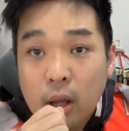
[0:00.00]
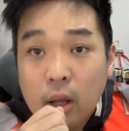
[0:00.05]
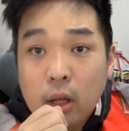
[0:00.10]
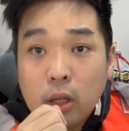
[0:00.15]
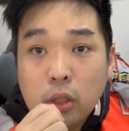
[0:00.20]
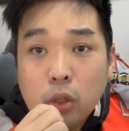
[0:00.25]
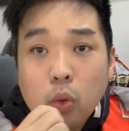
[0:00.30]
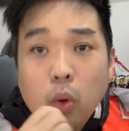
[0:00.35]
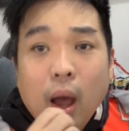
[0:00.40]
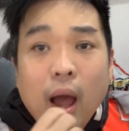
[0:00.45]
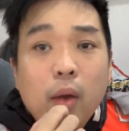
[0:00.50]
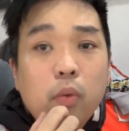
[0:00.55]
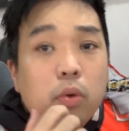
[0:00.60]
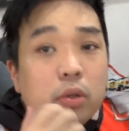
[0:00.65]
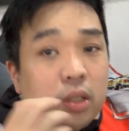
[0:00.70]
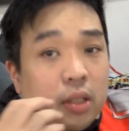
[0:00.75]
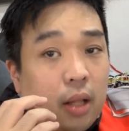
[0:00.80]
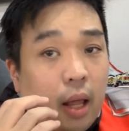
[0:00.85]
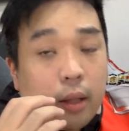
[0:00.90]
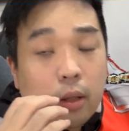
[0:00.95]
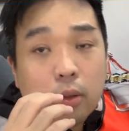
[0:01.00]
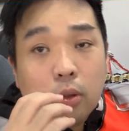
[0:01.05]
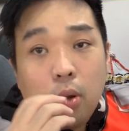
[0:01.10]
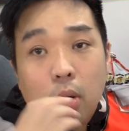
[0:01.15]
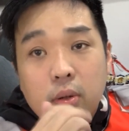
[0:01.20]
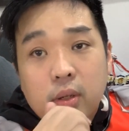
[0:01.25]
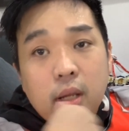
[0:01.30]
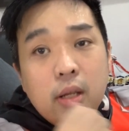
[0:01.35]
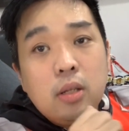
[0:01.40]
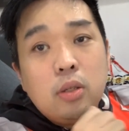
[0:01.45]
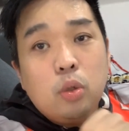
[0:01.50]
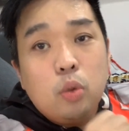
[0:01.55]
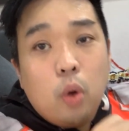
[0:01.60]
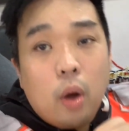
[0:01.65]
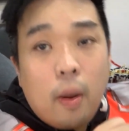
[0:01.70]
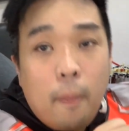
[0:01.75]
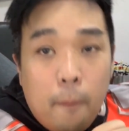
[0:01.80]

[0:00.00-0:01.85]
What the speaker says: So I was like talking to a